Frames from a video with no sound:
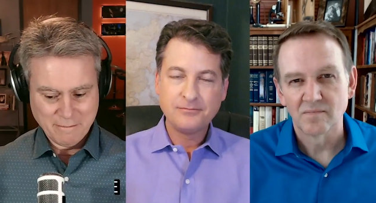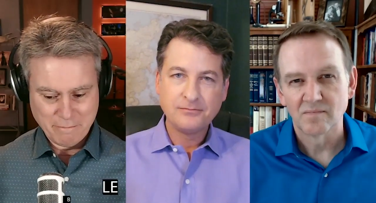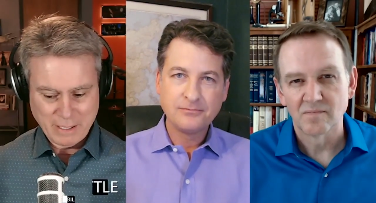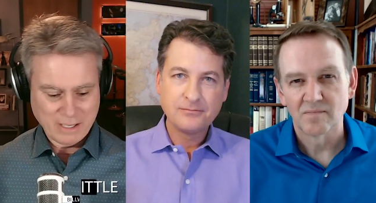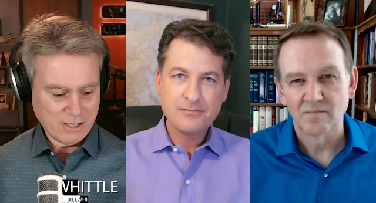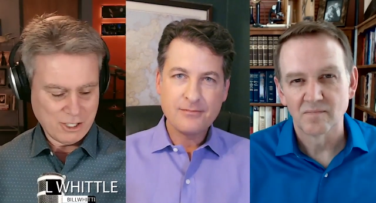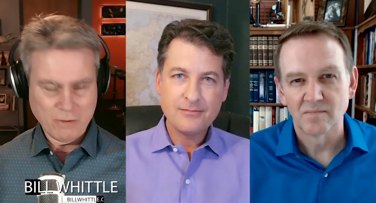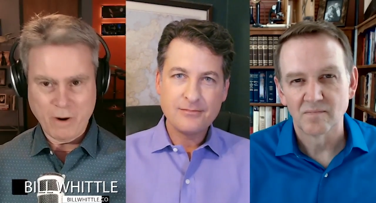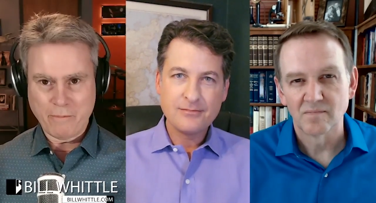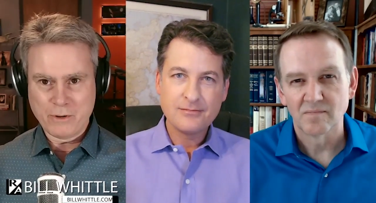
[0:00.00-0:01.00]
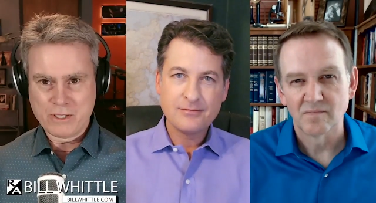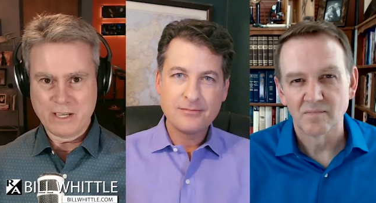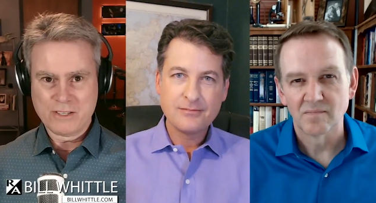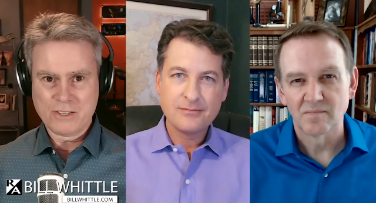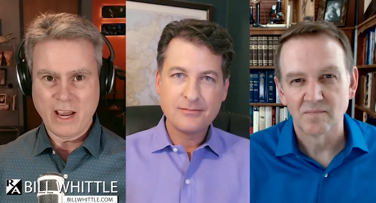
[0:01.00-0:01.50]
Speaker 1: Because she
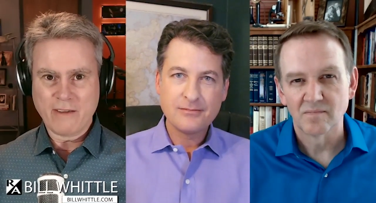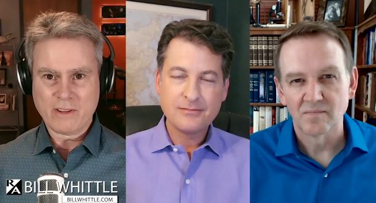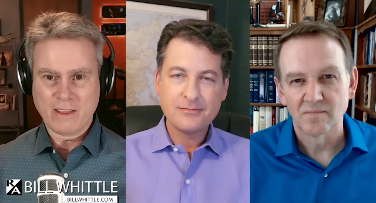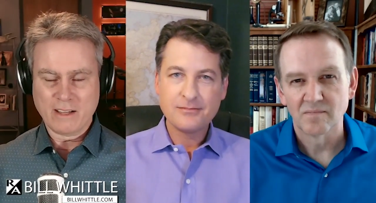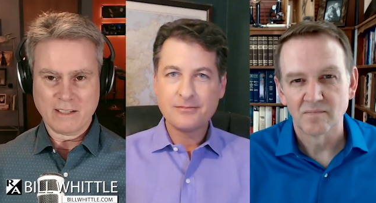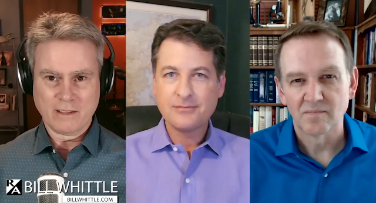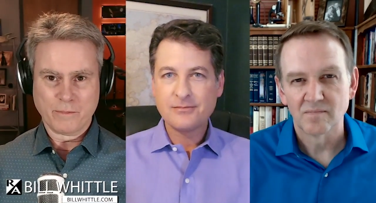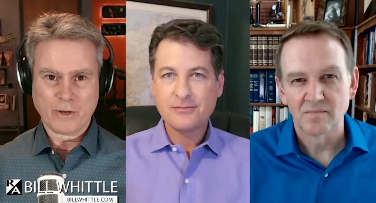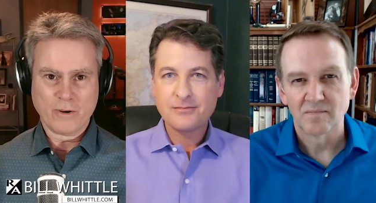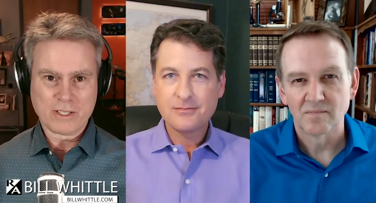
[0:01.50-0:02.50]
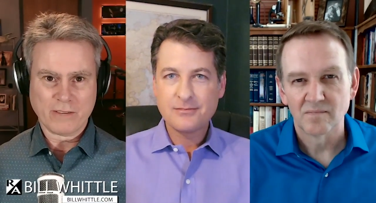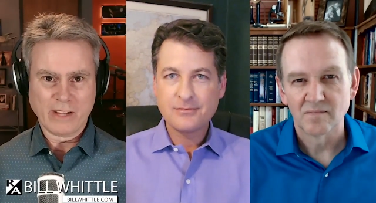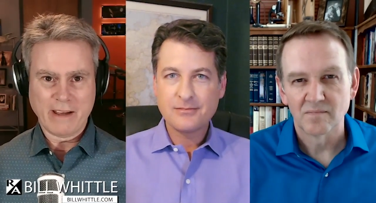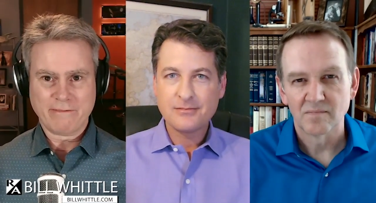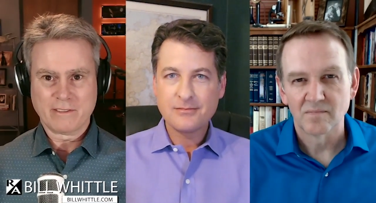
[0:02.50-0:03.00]
represents everything that the progressive
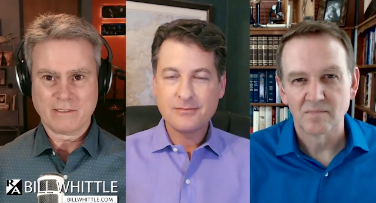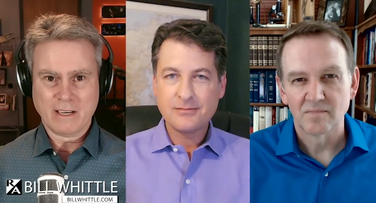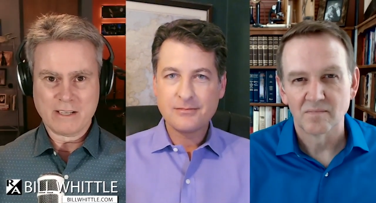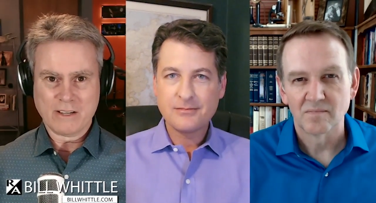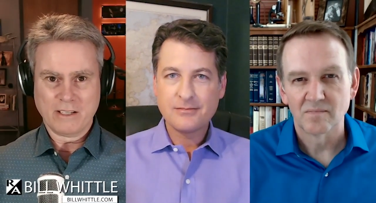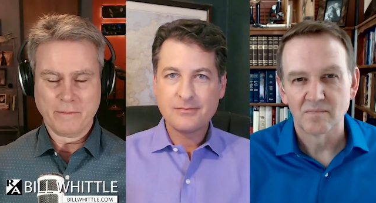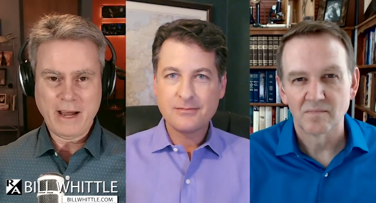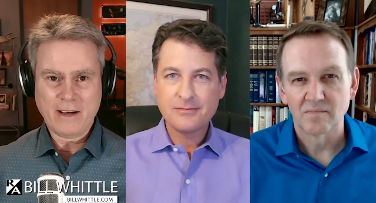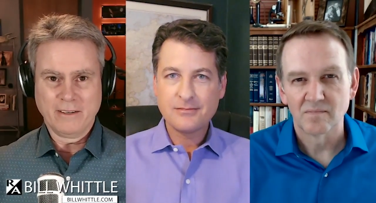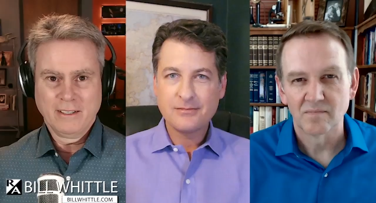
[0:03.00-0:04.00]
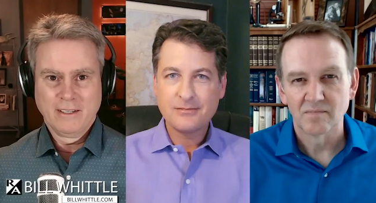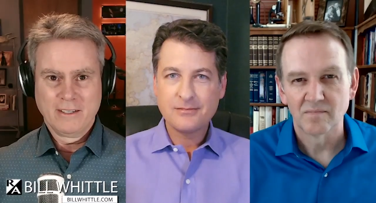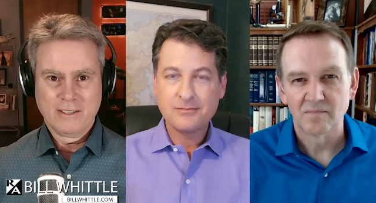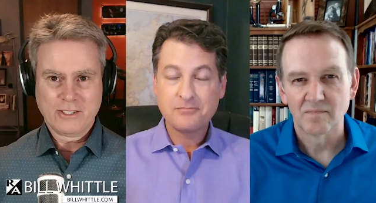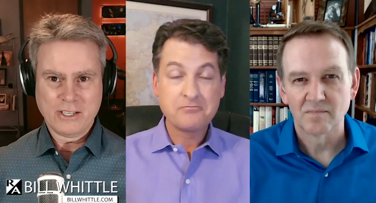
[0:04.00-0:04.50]
left is all about.
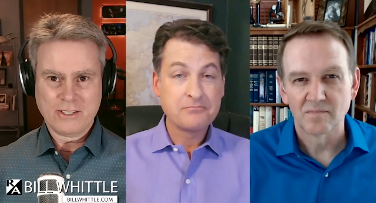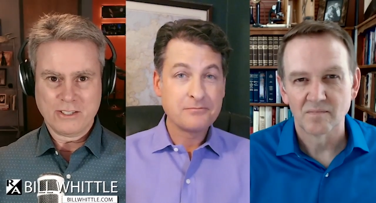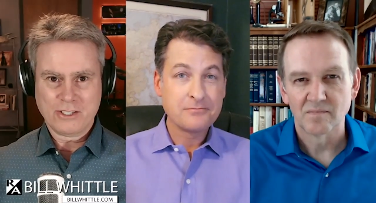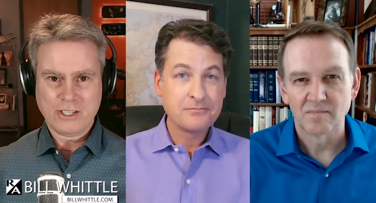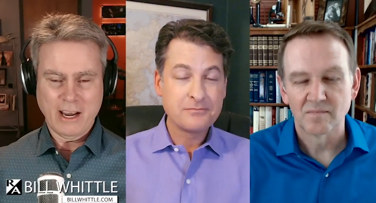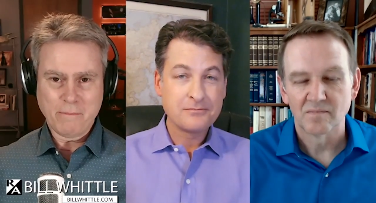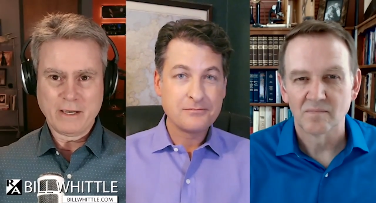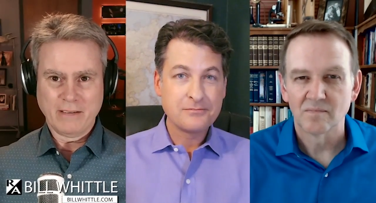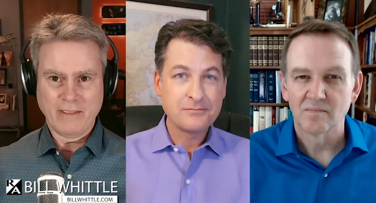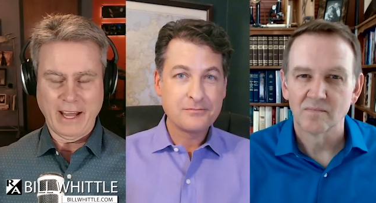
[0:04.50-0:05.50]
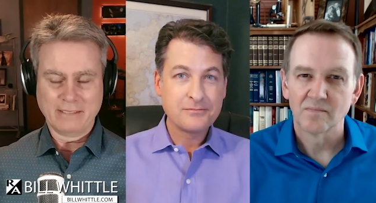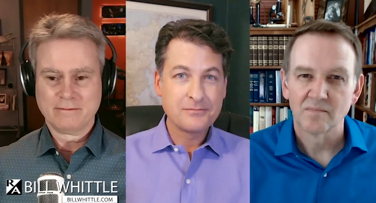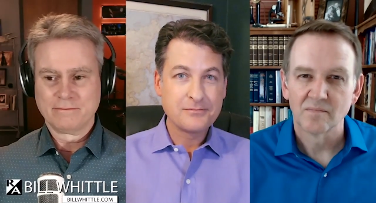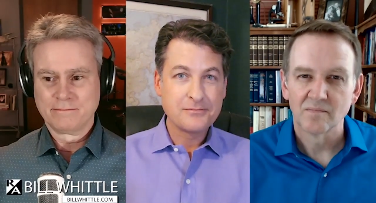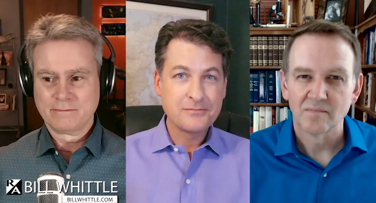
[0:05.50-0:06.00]
She's a champion of that
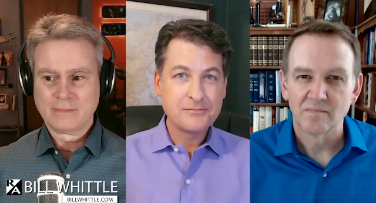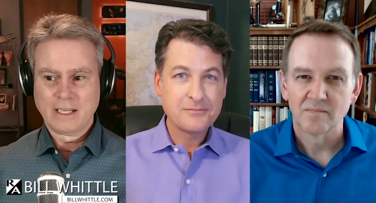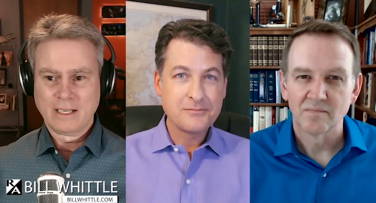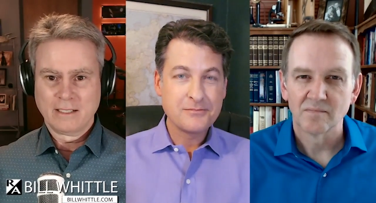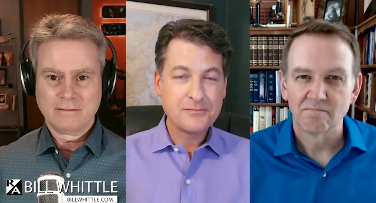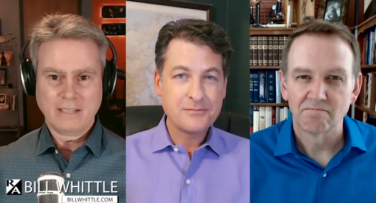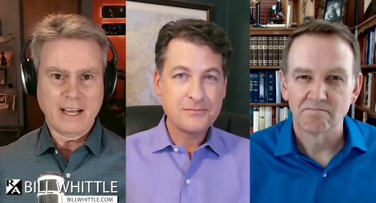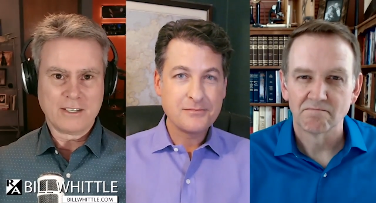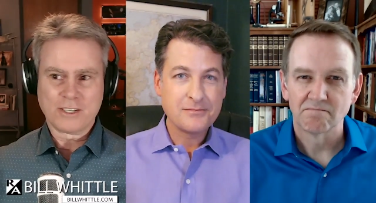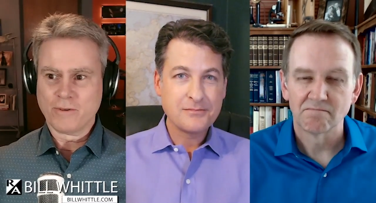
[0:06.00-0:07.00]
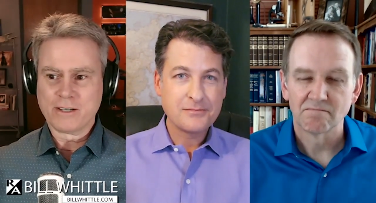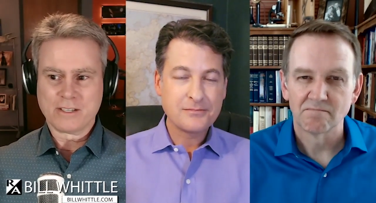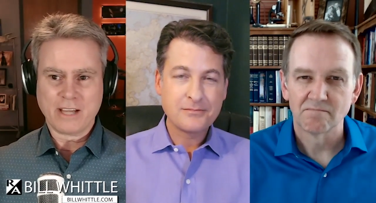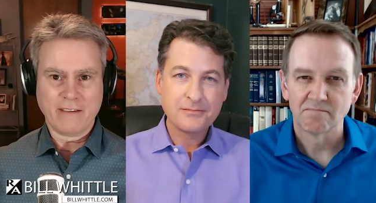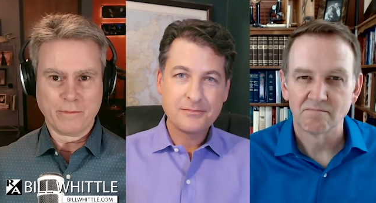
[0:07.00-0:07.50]
and she
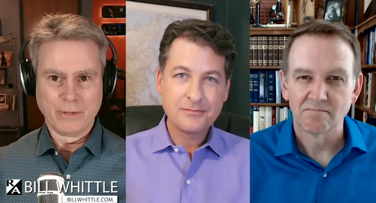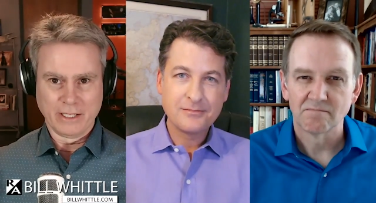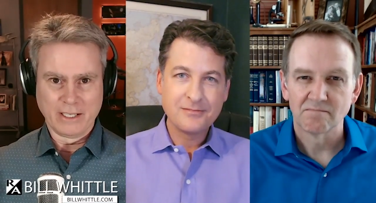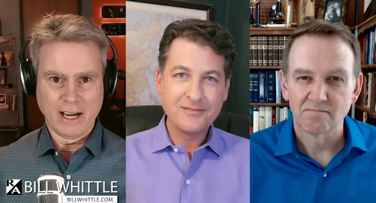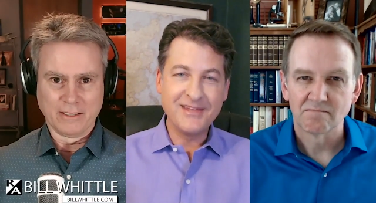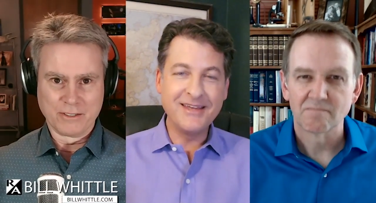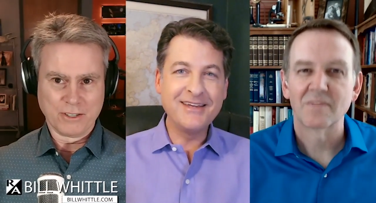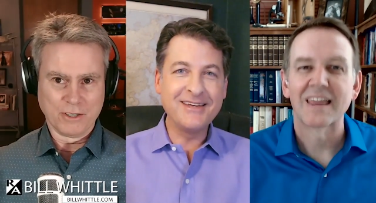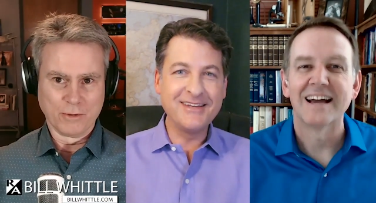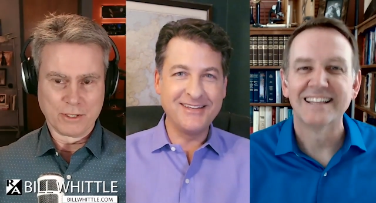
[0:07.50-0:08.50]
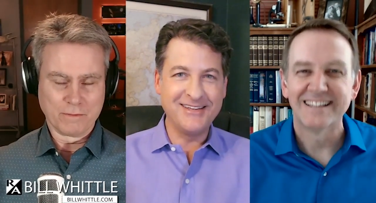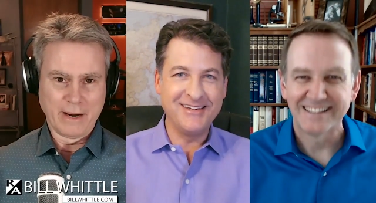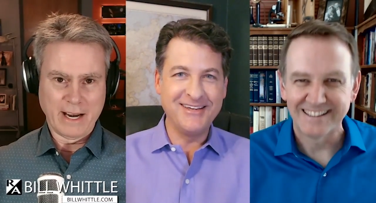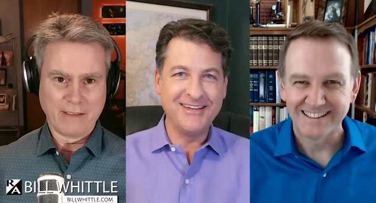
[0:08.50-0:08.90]
raises half a billion dollars too, which might